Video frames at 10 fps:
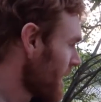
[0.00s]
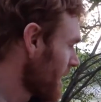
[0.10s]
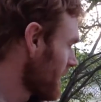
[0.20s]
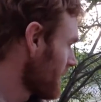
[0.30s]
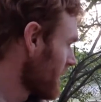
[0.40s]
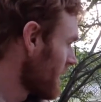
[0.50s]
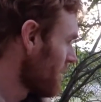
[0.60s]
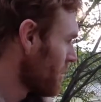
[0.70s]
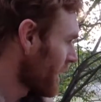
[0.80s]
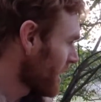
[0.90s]
And
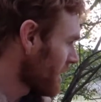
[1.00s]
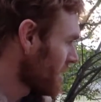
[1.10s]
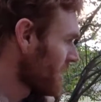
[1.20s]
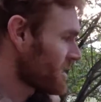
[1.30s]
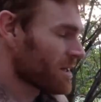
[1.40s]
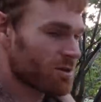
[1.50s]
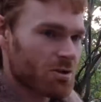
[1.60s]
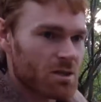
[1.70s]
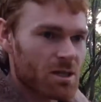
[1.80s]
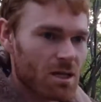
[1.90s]
by getting a nice
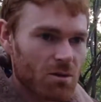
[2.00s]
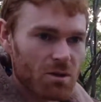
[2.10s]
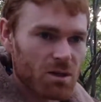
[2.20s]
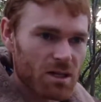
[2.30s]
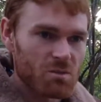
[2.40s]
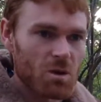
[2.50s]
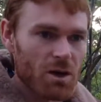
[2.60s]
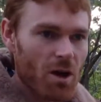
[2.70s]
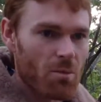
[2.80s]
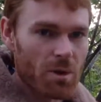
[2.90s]
entrance here with a nice
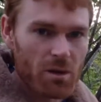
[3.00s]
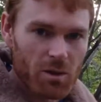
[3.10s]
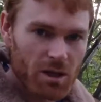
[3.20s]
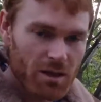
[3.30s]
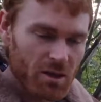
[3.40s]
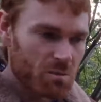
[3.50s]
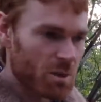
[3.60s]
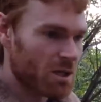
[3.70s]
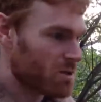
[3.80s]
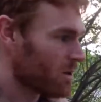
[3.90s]
wide opening, we can get those
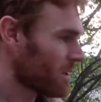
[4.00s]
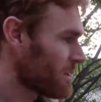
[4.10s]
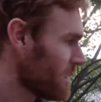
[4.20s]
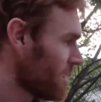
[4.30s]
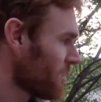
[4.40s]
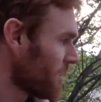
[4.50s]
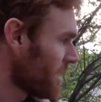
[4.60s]
bigger trucks in.